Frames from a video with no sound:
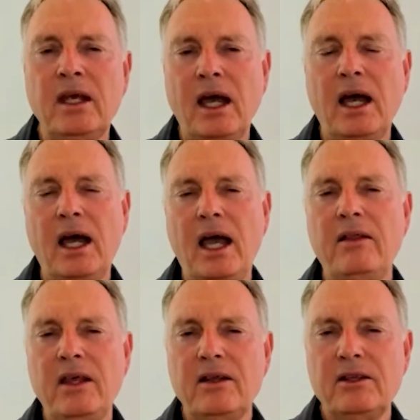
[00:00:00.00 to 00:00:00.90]

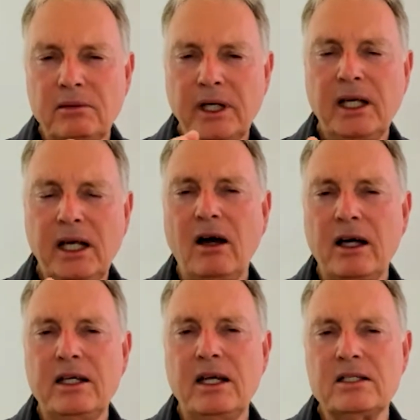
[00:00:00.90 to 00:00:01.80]
And there are 3 key
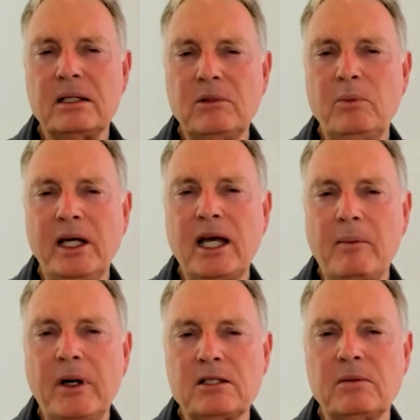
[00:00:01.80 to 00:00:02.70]
ideas that we'll pick
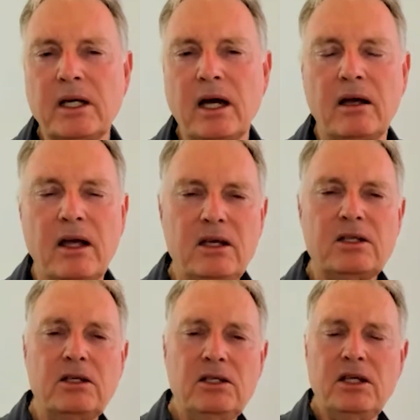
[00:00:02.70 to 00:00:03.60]
up as we go.
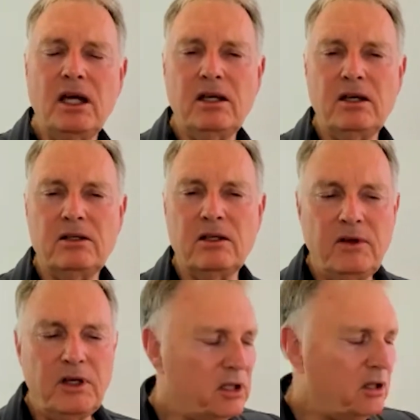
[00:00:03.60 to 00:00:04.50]
So I'll just take you to the
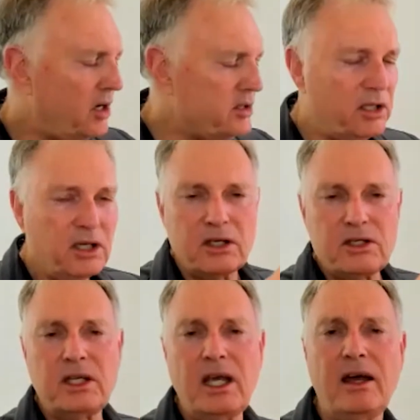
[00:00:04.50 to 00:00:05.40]
visualizer. You can
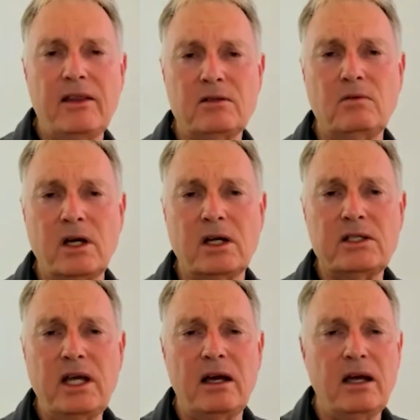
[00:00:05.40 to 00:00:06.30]
see how this works
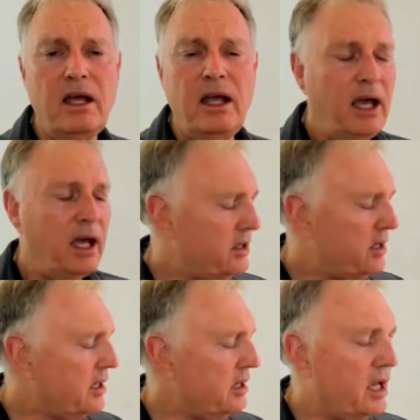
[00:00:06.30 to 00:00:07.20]
now
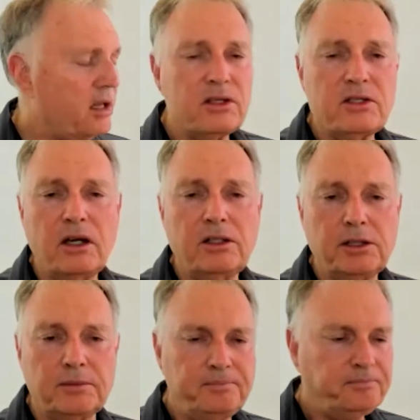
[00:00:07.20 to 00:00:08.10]
and get this
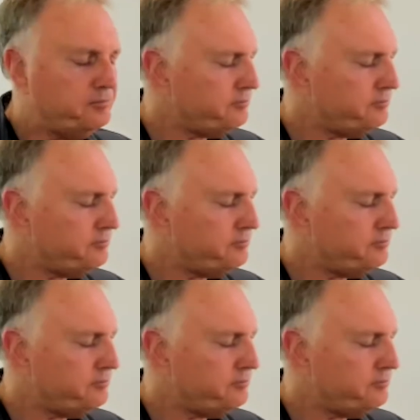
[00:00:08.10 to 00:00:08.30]
notion.